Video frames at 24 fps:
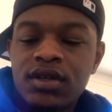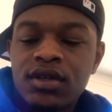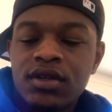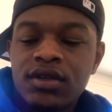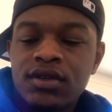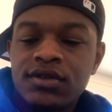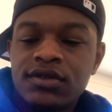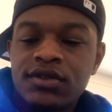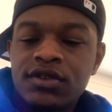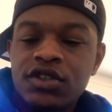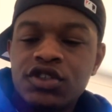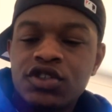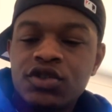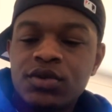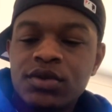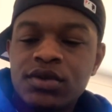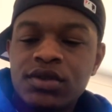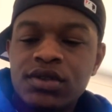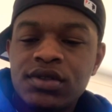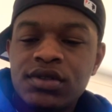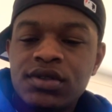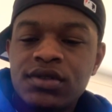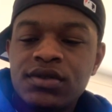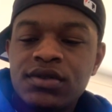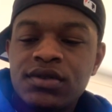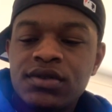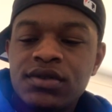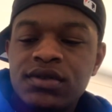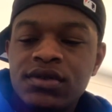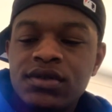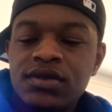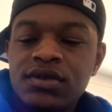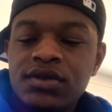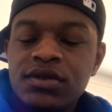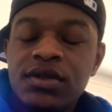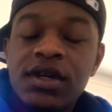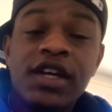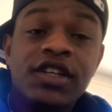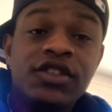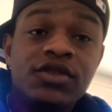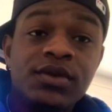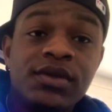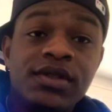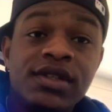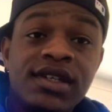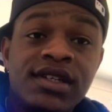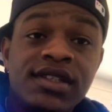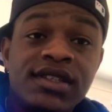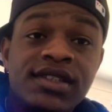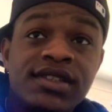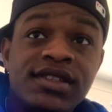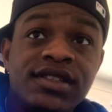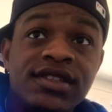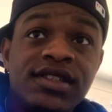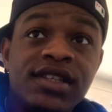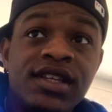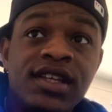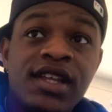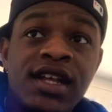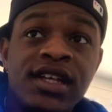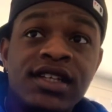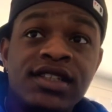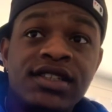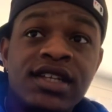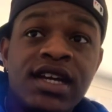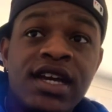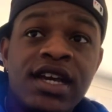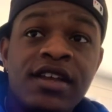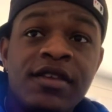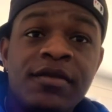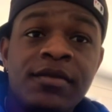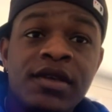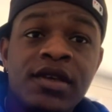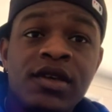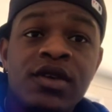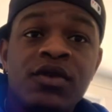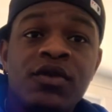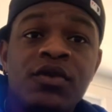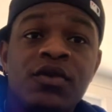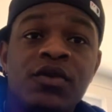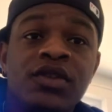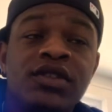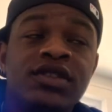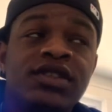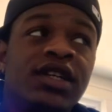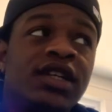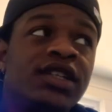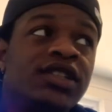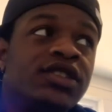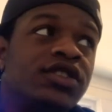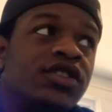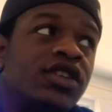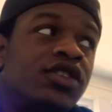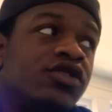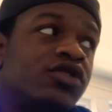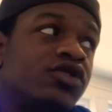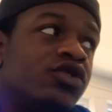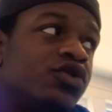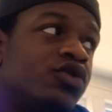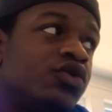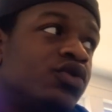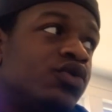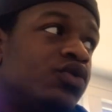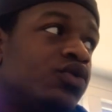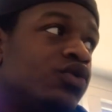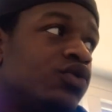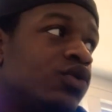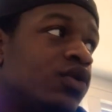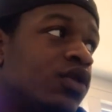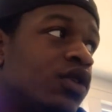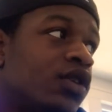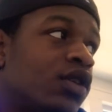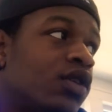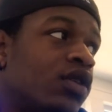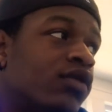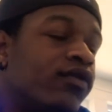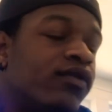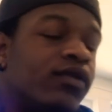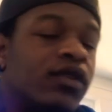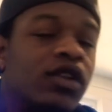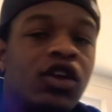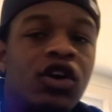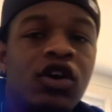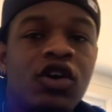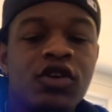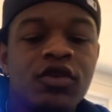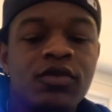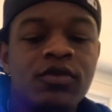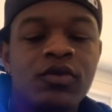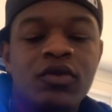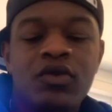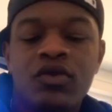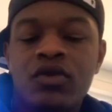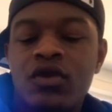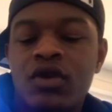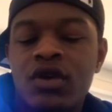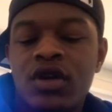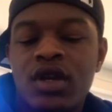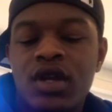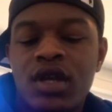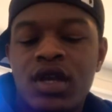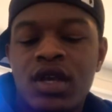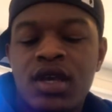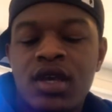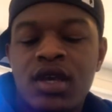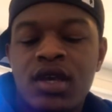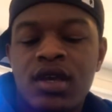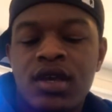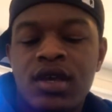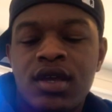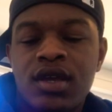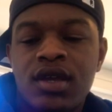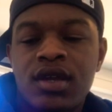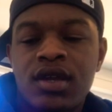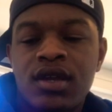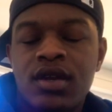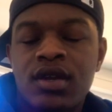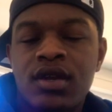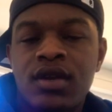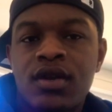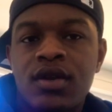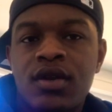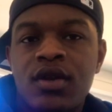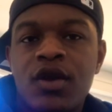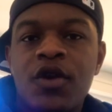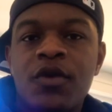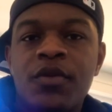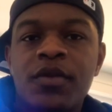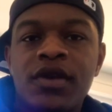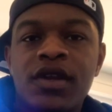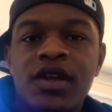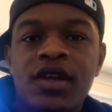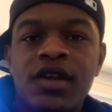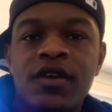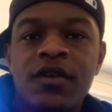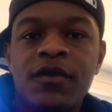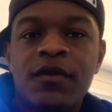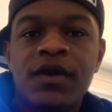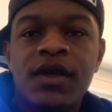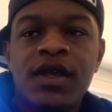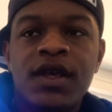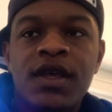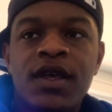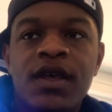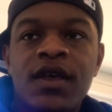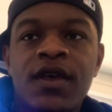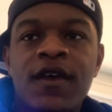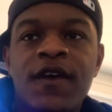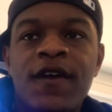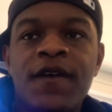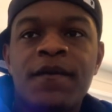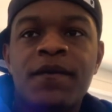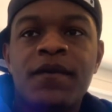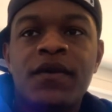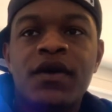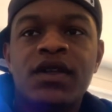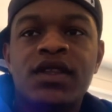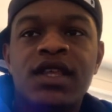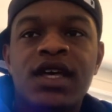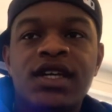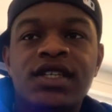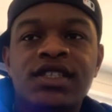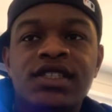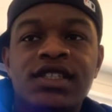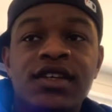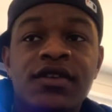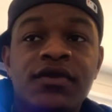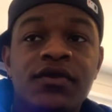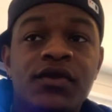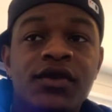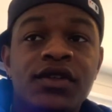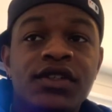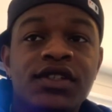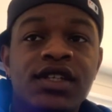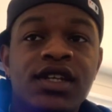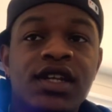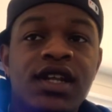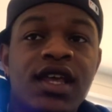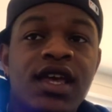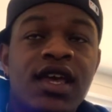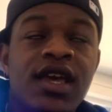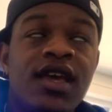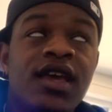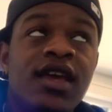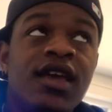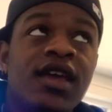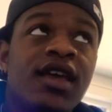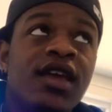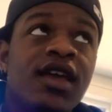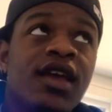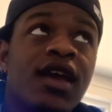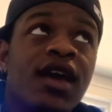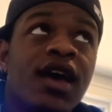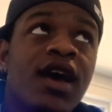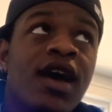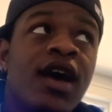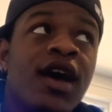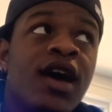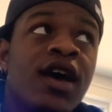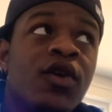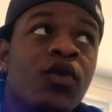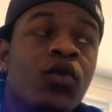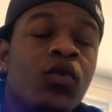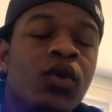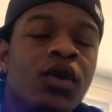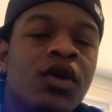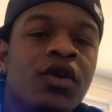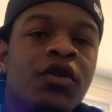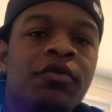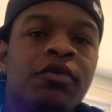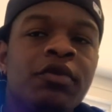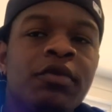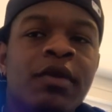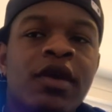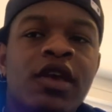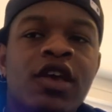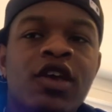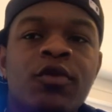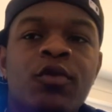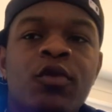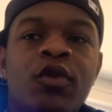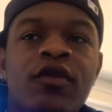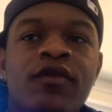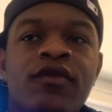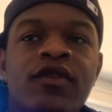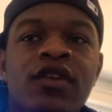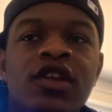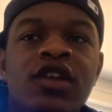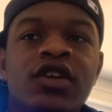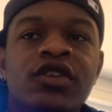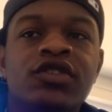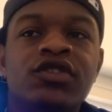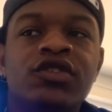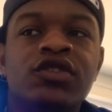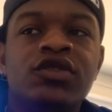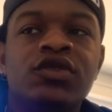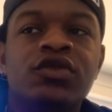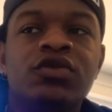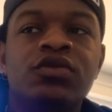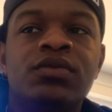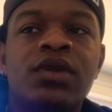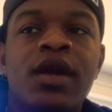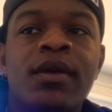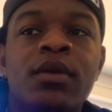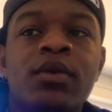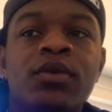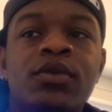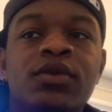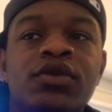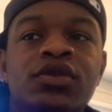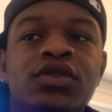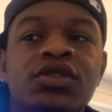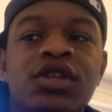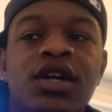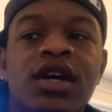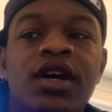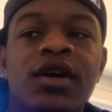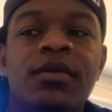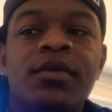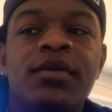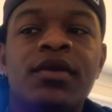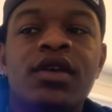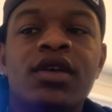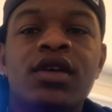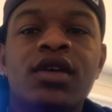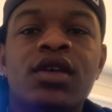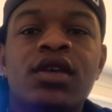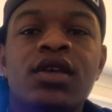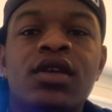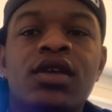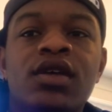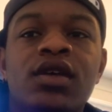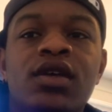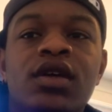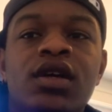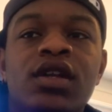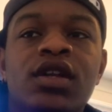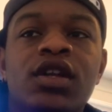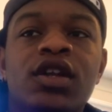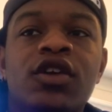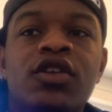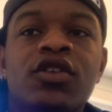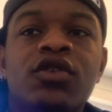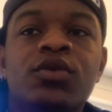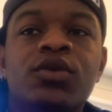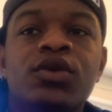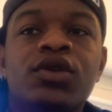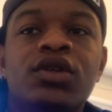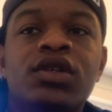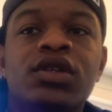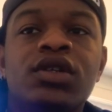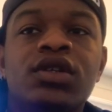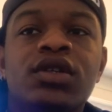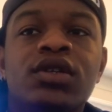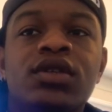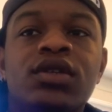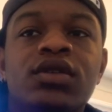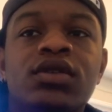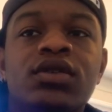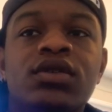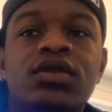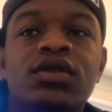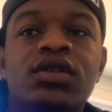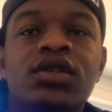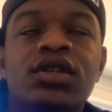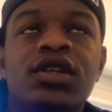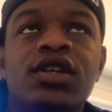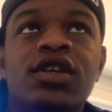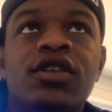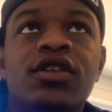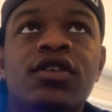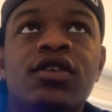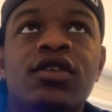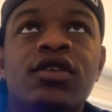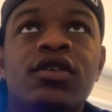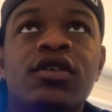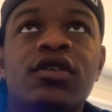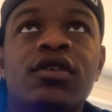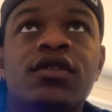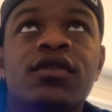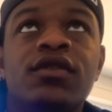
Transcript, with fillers: So you will you guys will get to see that side of me once I start to vlog more and open up. But that's it for today. I will be making more videos soon. Probably will drop another one either